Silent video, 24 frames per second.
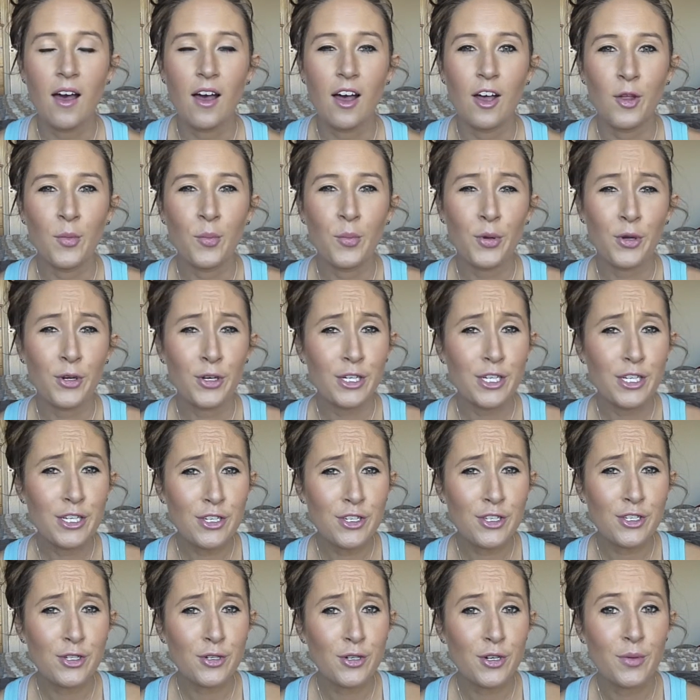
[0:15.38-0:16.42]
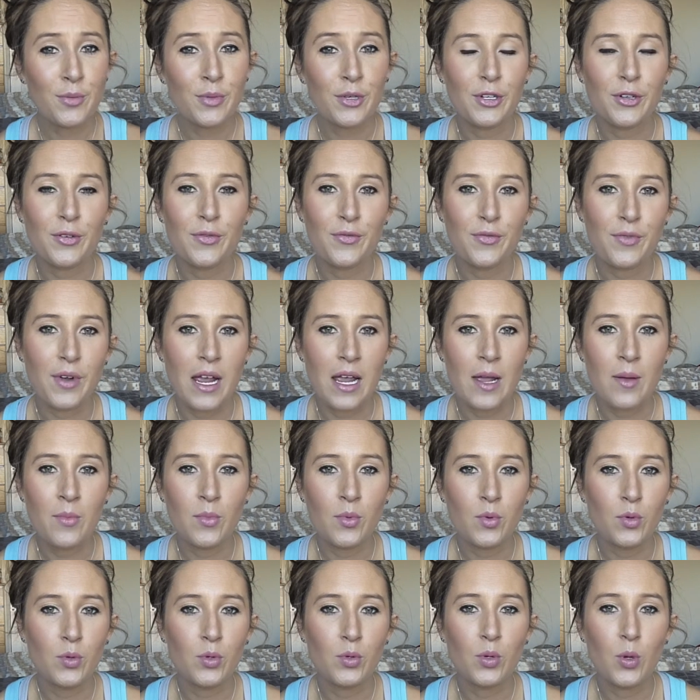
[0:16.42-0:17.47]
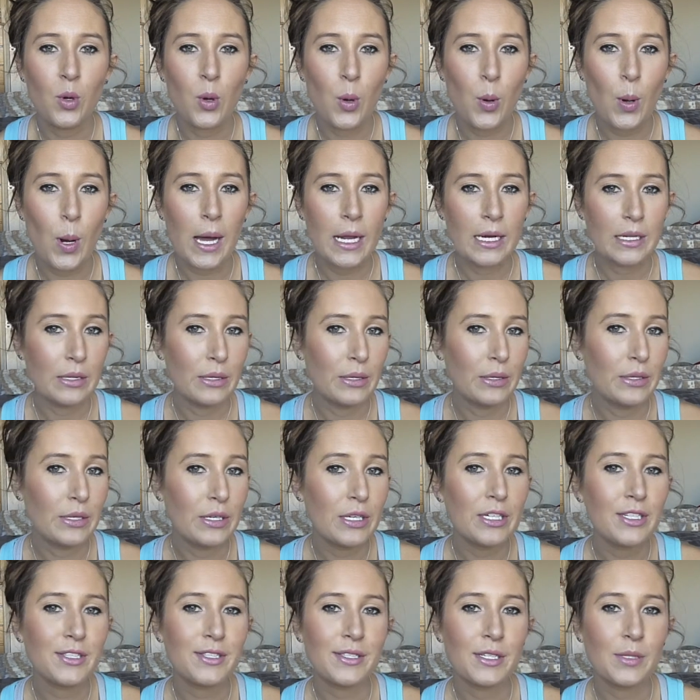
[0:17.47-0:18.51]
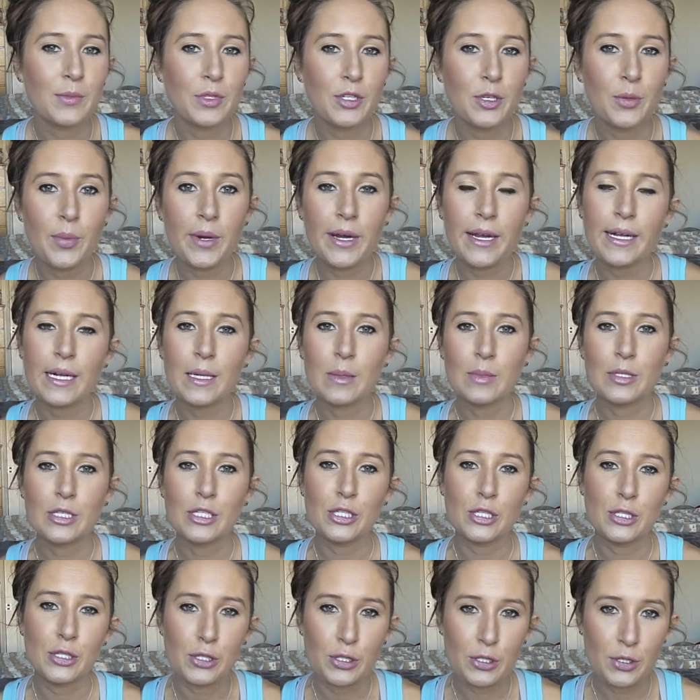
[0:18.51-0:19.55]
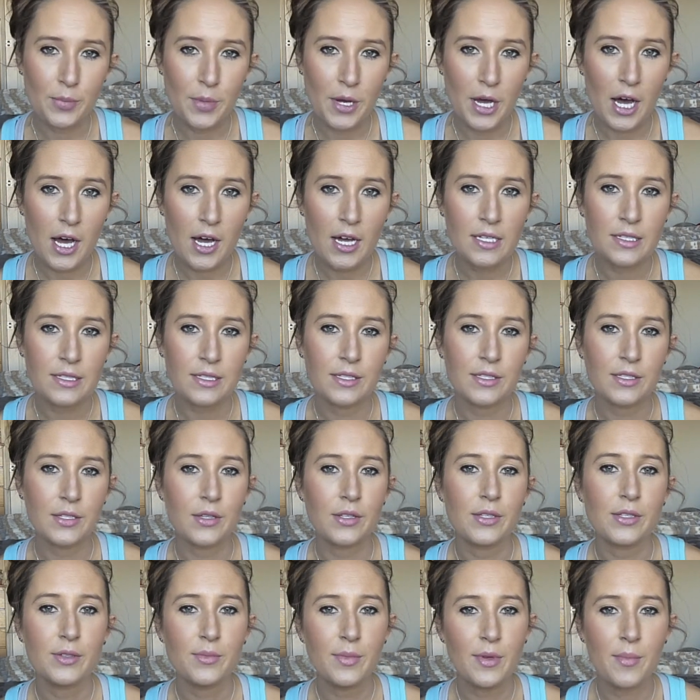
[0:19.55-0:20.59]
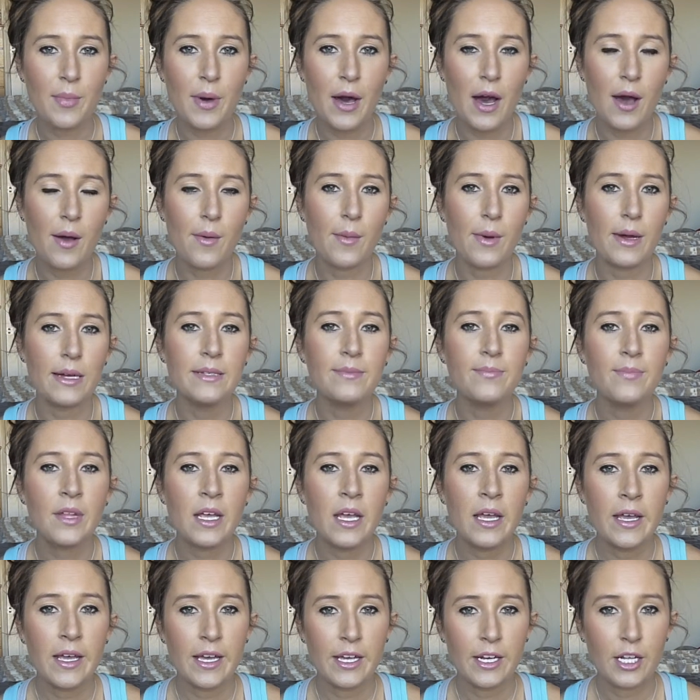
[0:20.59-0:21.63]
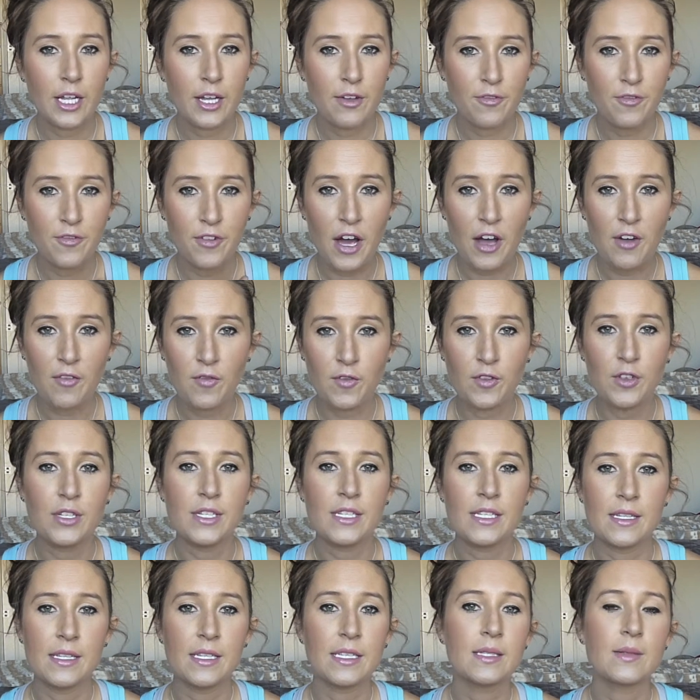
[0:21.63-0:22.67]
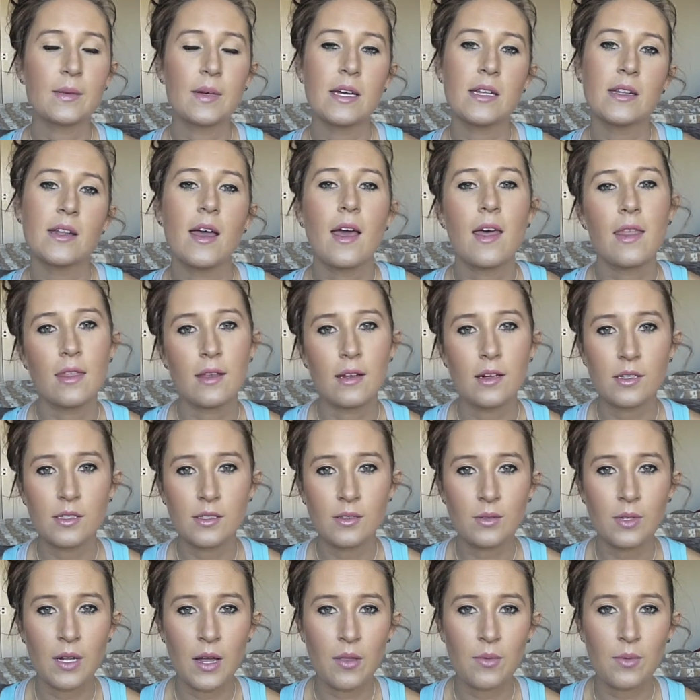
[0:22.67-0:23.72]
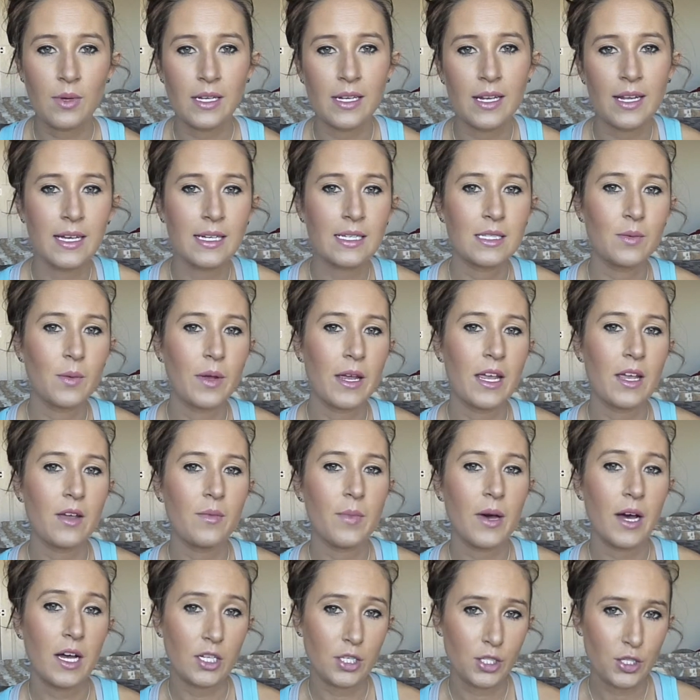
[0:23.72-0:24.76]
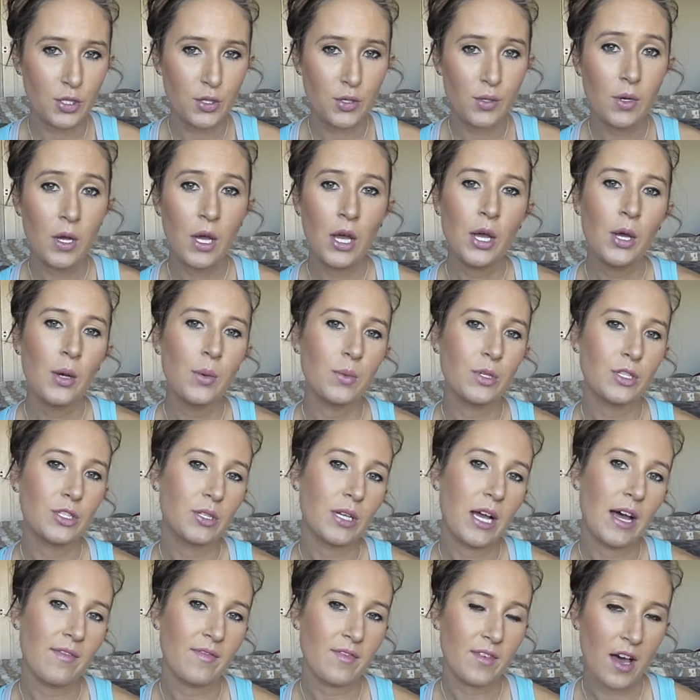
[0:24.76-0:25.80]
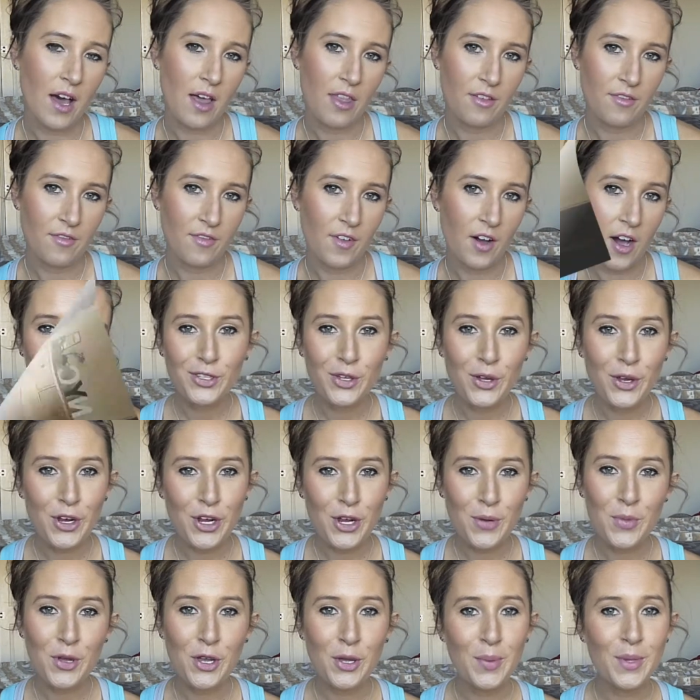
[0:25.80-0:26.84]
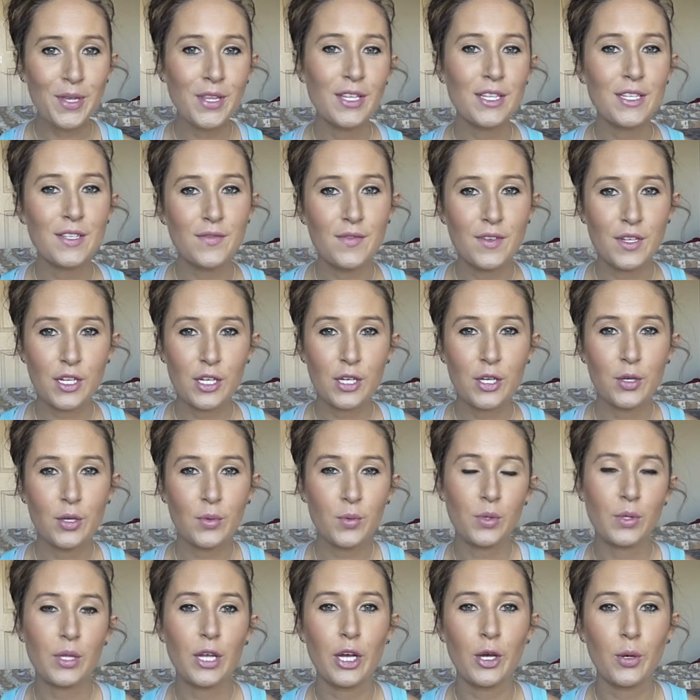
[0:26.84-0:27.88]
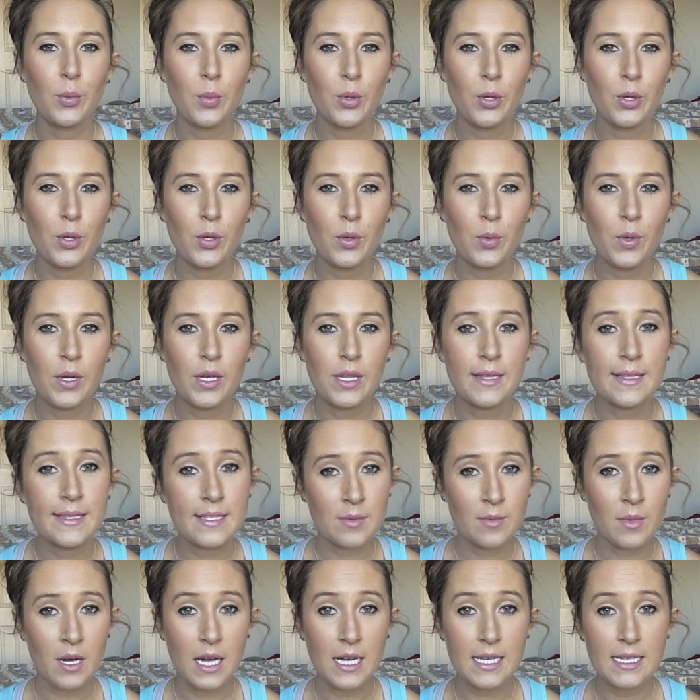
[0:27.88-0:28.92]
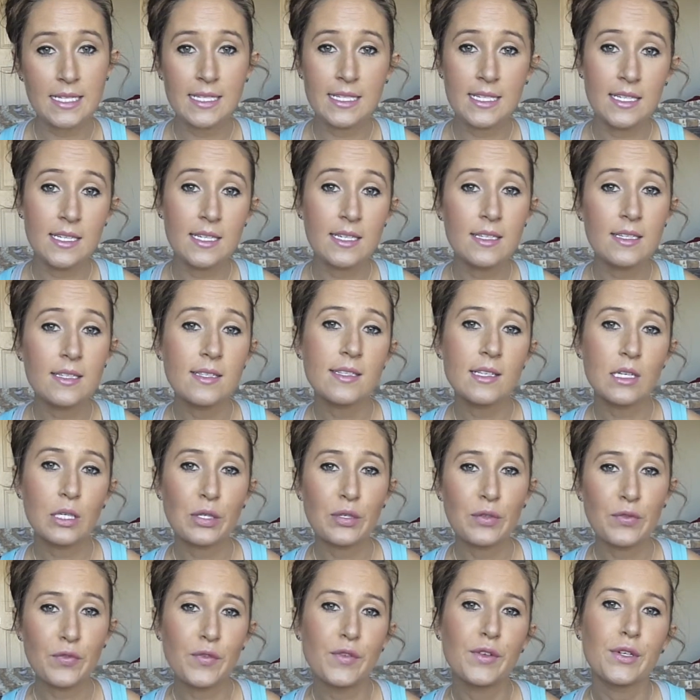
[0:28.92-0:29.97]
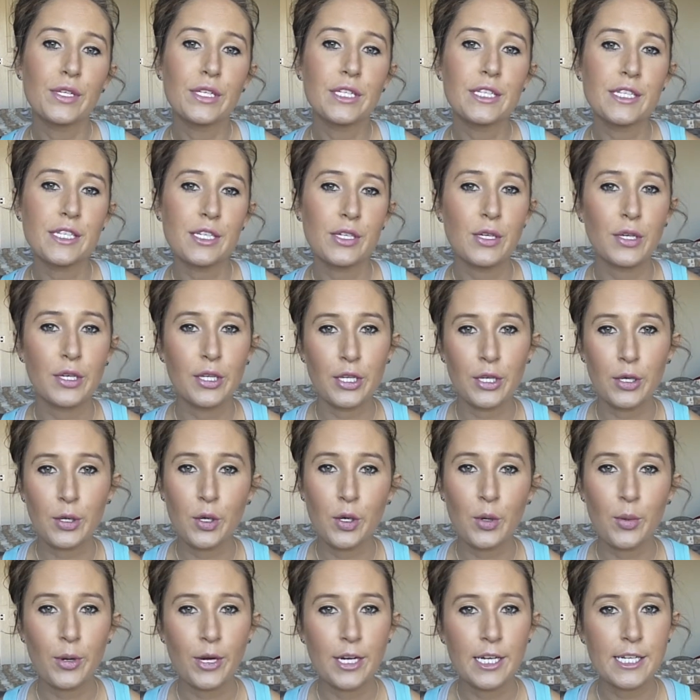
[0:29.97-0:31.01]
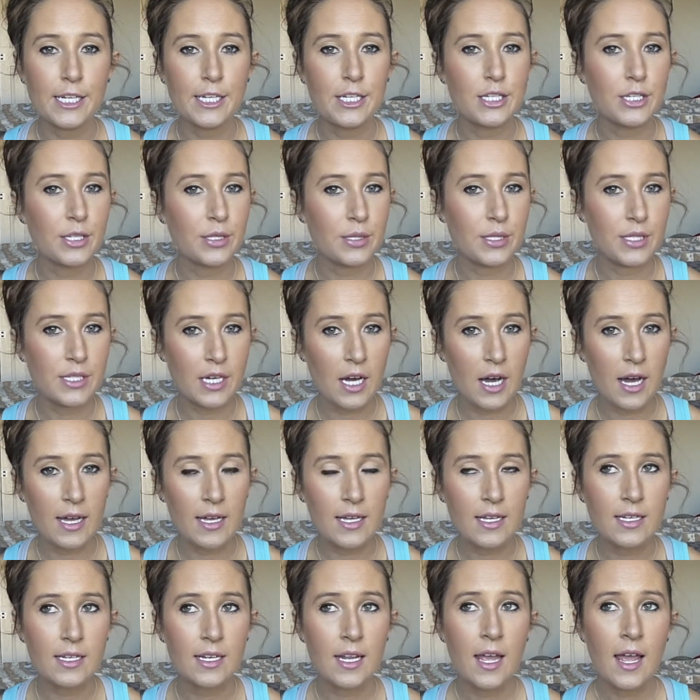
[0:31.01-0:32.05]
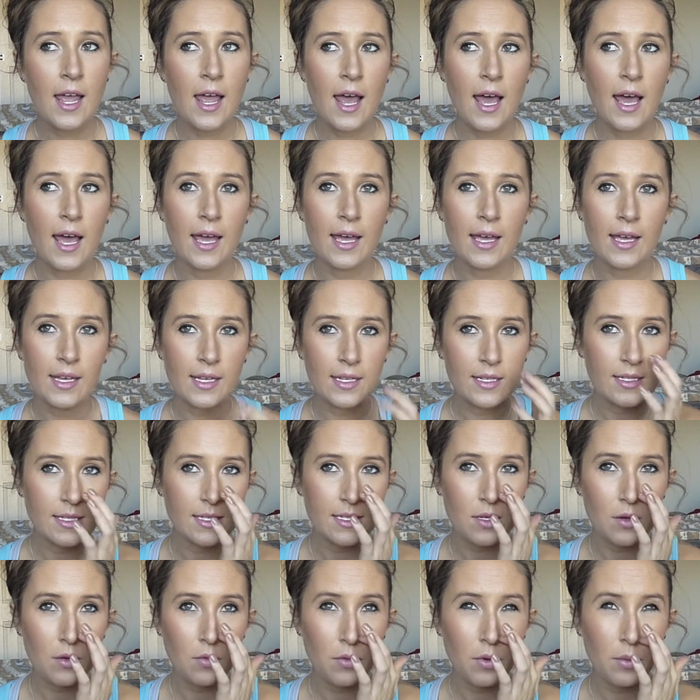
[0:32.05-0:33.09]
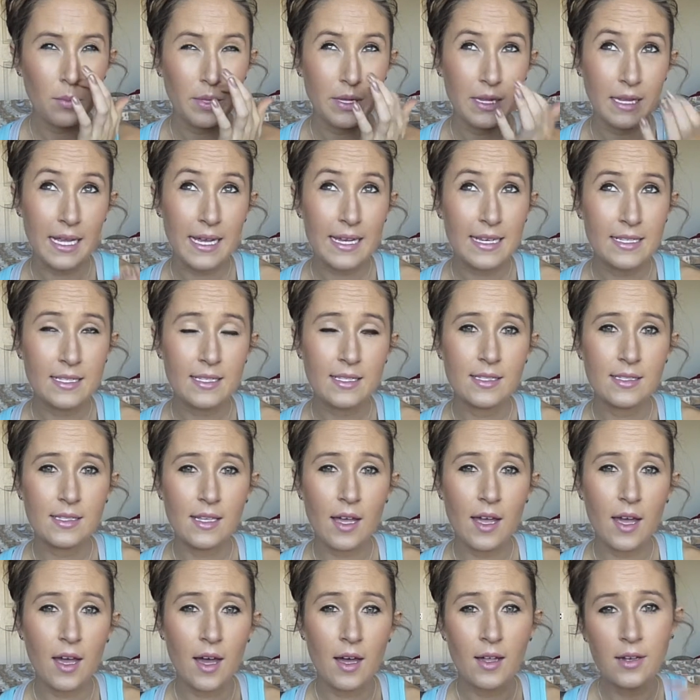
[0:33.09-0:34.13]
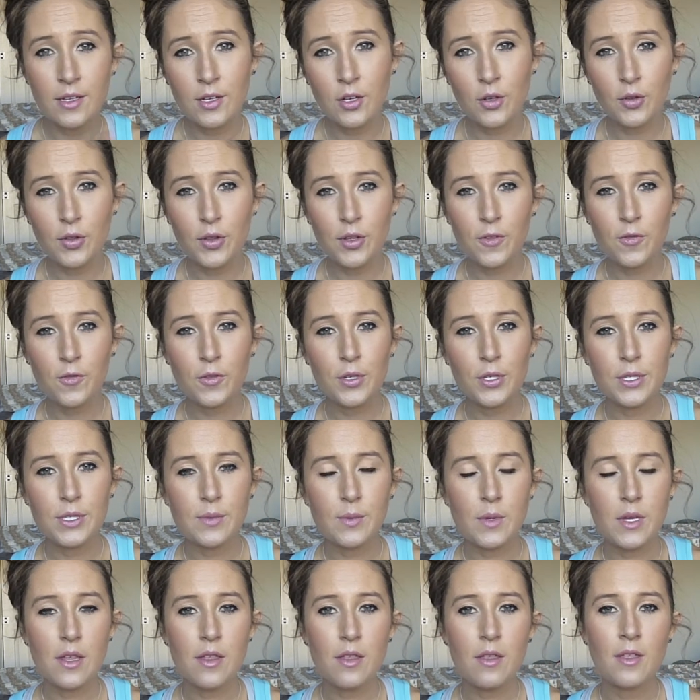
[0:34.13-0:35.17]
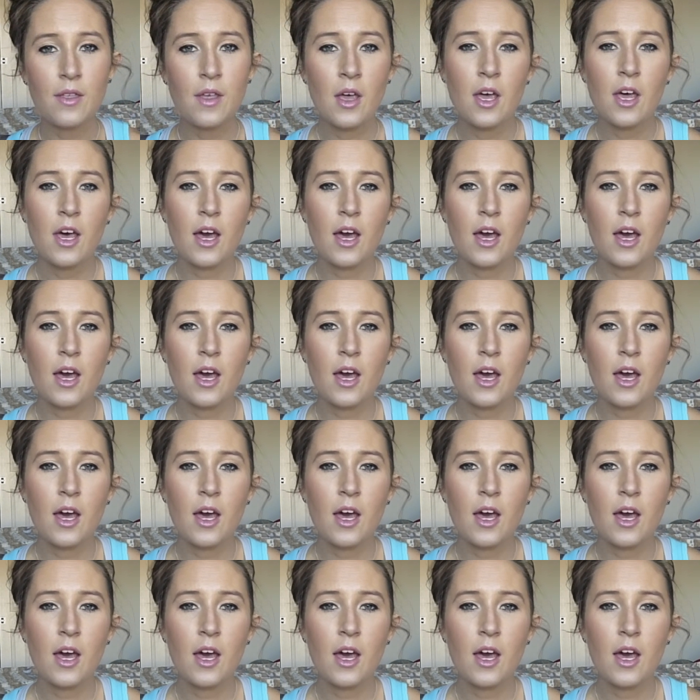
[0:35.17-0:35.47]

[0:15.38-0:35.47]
I'm pretty sure I'm going to ramble quite a lot, so I'm going to break it up into two parts. So this will be part one, and I'll have five foods in this one, and then I'll do another one next week, part two, which will have the other five. So I'm hoping this video will help you with some ideas on foods that you can incorporate into your diet and replace unhealthy foods with.